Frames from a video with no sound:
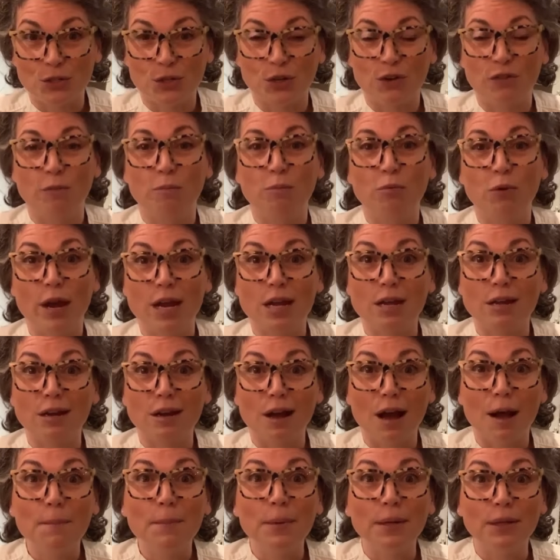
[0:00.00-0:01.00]
of break it
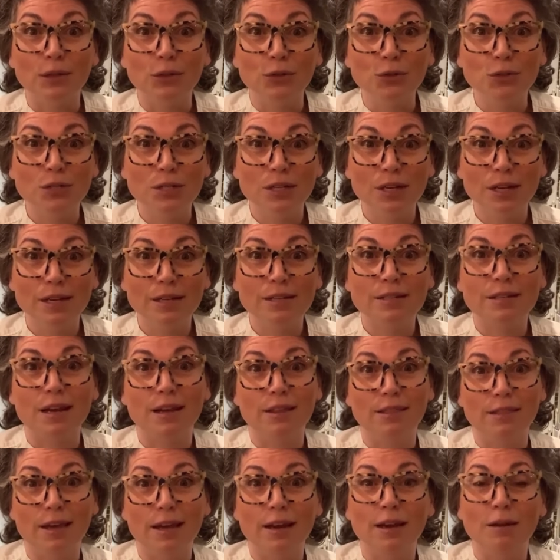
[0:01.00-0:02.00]
up and loosen it,
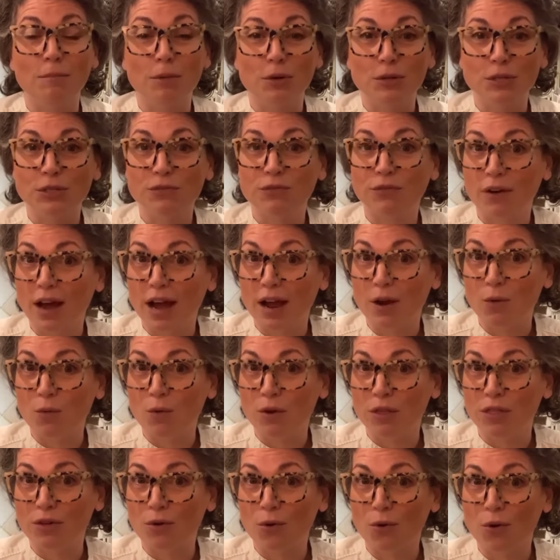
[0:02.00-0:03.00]
and then emulsify
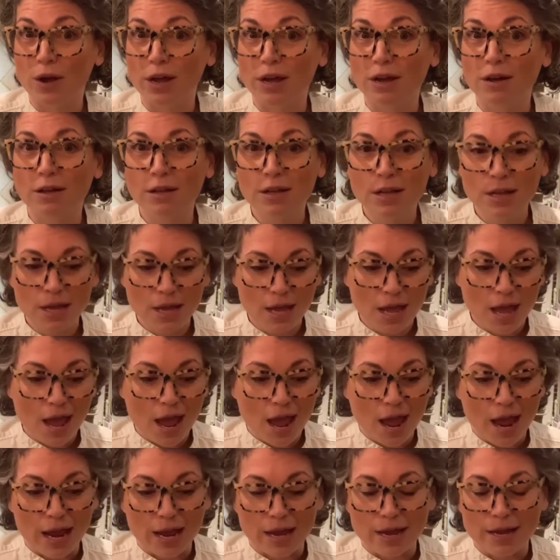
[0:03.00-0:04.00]
with the oil.
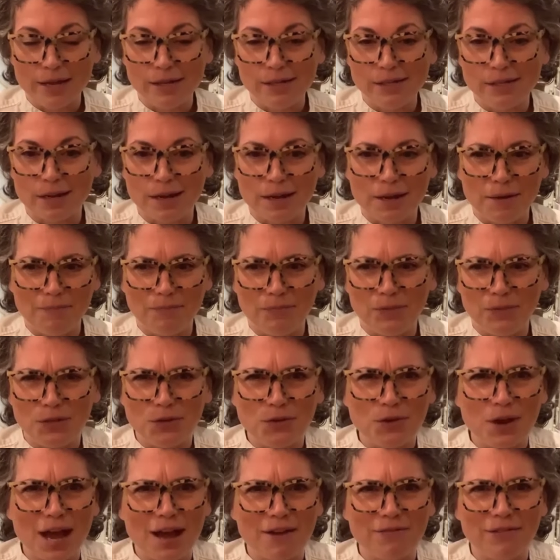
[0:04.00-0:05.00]
And you
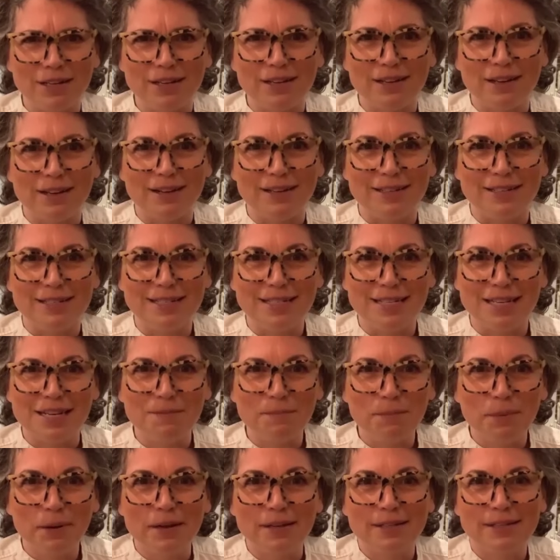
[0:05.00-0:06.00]
have a deep,
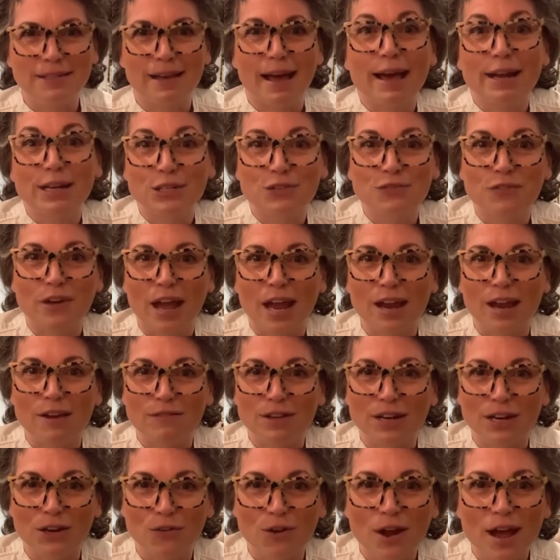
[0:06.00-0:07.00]
satisfying
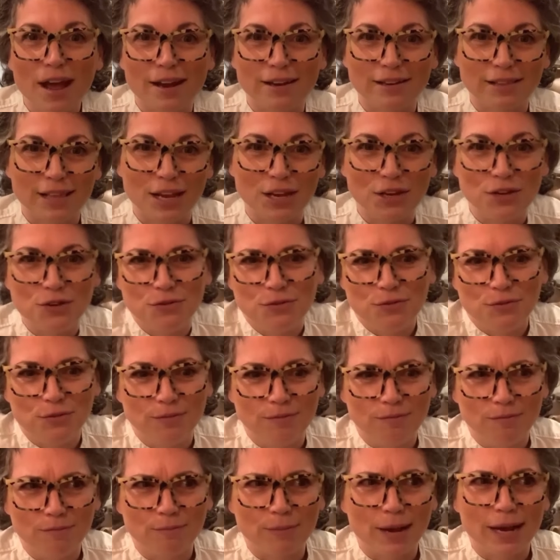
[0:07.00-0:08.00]
vinaigrette that you
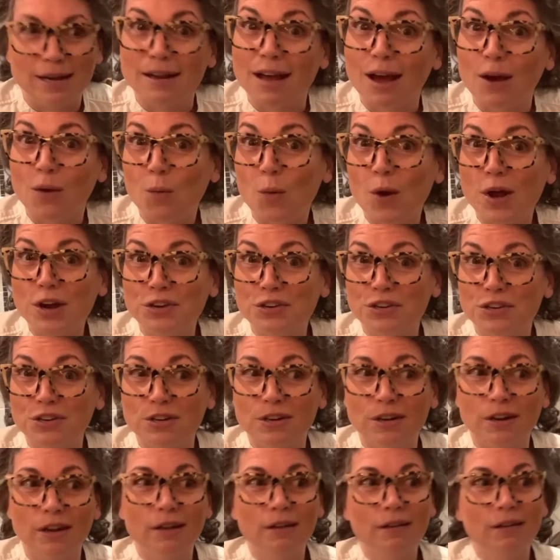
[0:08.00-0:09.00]
might not
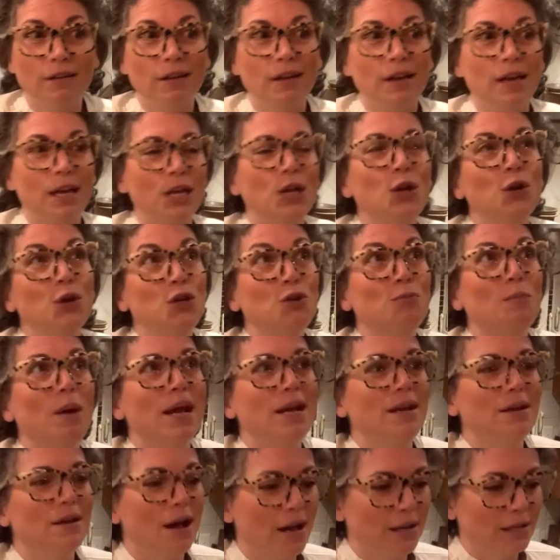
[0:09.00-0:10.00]
wonder, you
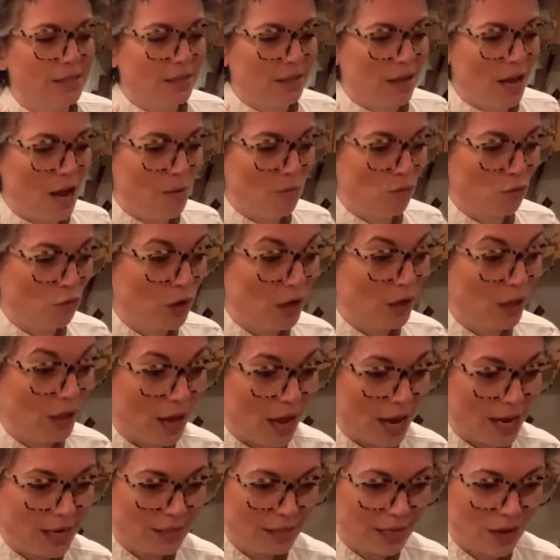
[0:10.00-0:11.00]
might not
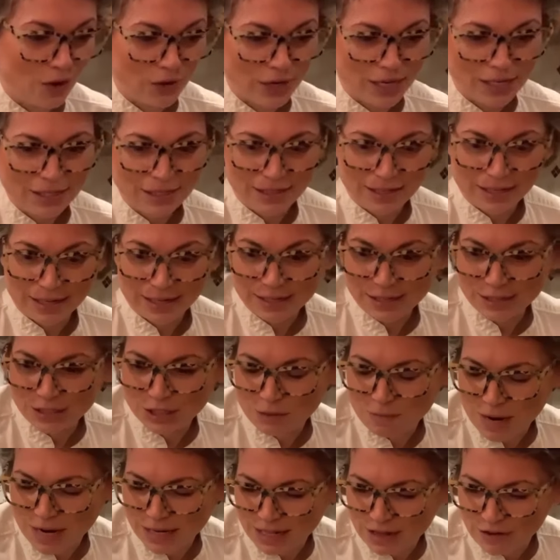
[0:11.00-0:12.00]
realize how easy it is to
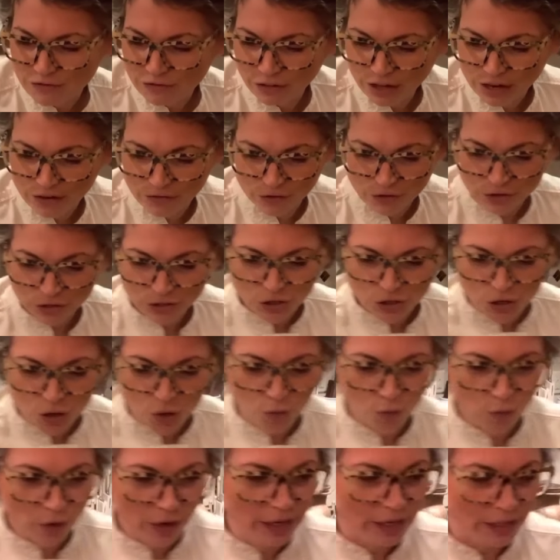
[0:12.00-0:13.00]
make that flavor. So
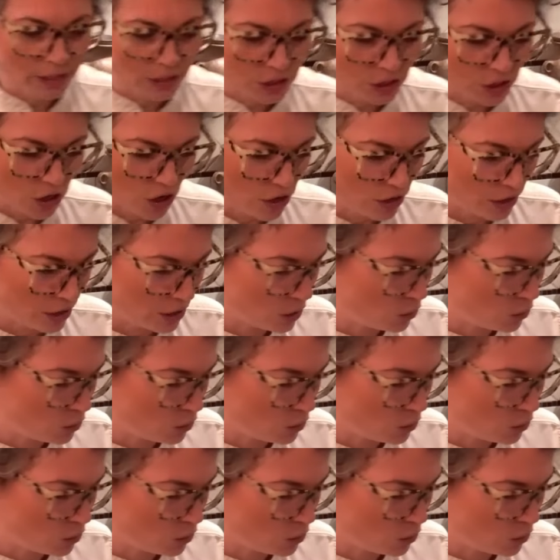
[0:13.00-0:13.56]
we're gonna start this